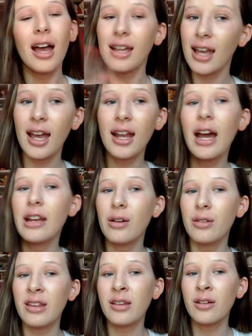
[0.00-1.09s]
Again, I
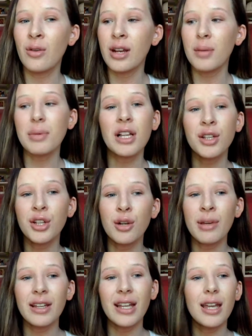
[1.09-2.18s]
know these are going up a little
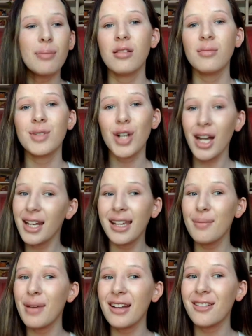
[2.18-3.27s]
bit late, but I'm trying to
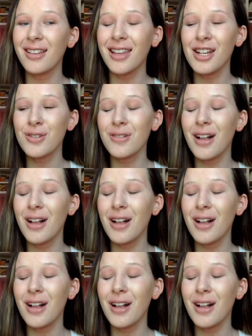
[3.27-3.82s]
get back on schedule.